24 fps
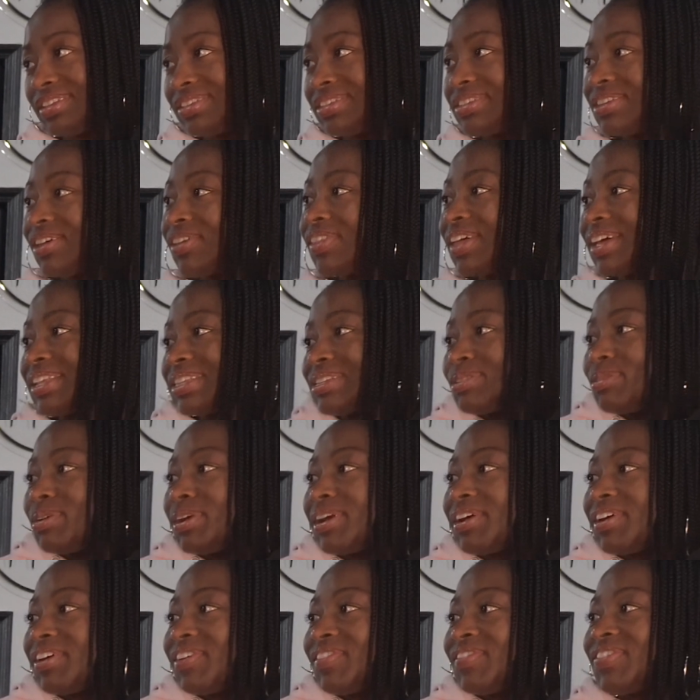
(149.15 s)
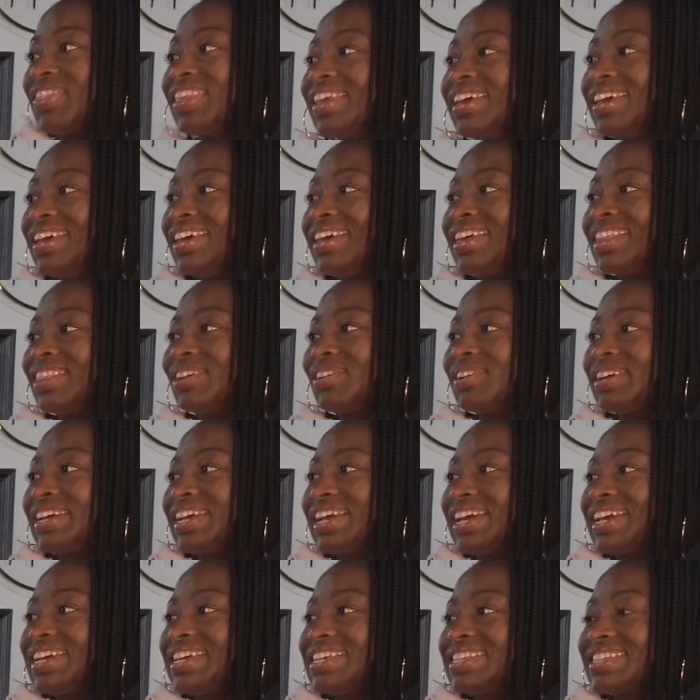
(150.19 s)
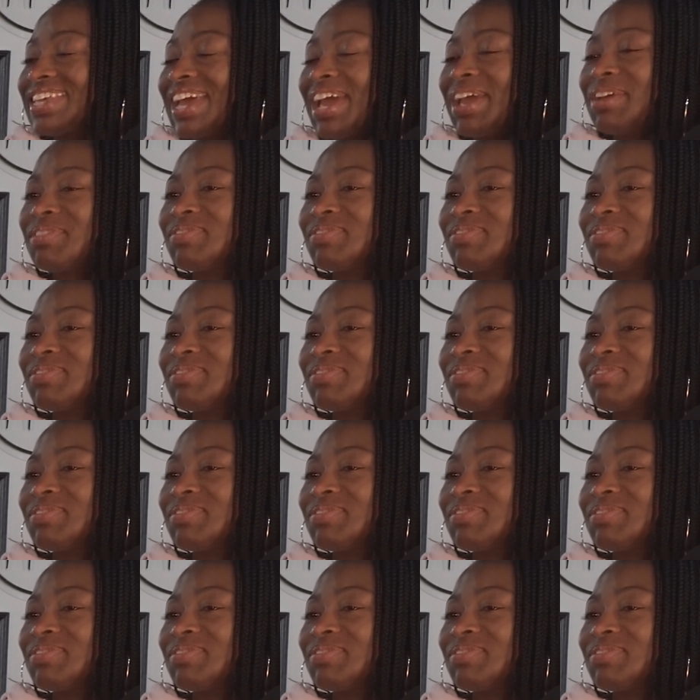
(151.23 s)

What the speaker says: And so that's where 3 keys come